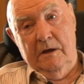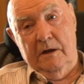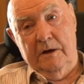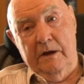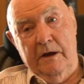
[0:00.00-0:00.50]

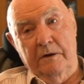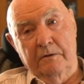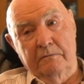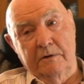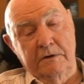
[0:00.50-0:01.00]
And they add
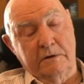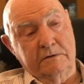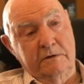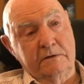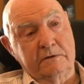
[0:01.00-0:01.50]
on to it just
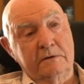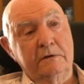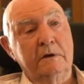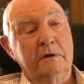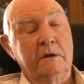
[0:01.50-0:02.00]
this,
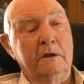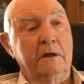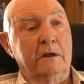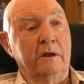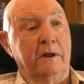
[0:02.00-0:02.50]

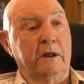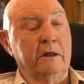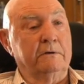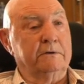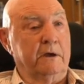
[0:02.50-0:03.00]
nothing
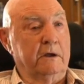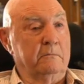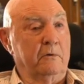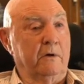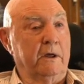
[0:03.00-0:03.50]
else, again
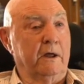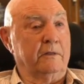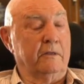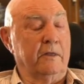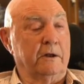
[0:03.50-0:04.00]
pointing out
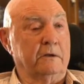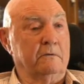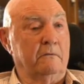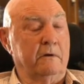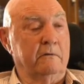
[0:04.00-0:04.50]
that that is
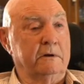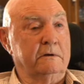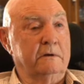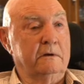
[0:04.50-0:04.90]
all there is.